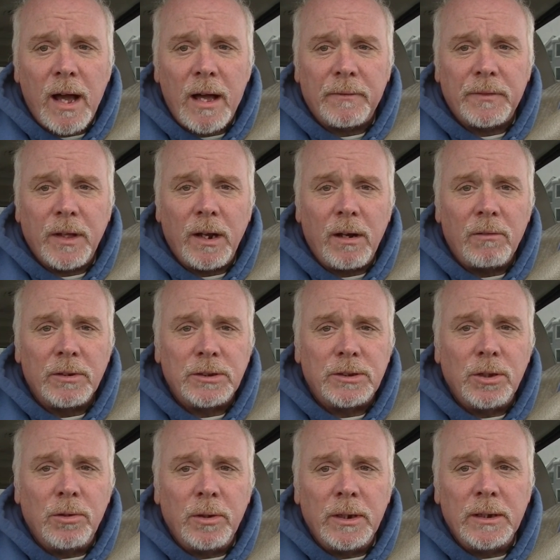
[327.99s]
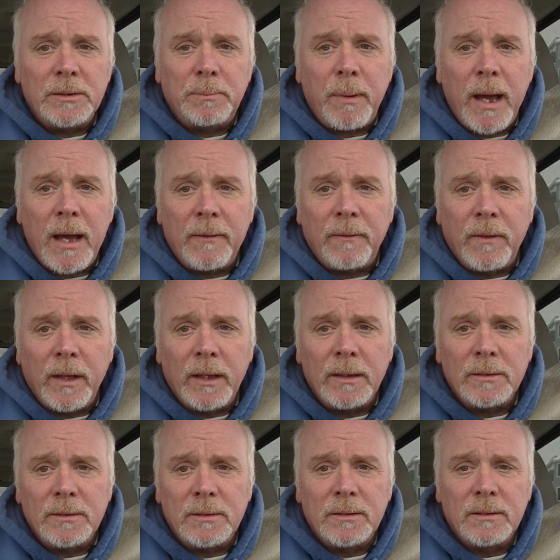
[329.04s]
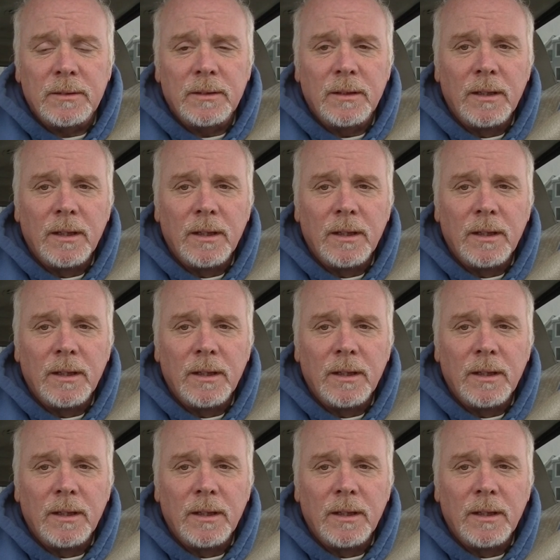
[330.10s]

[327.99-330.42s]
out there is doing these bad things.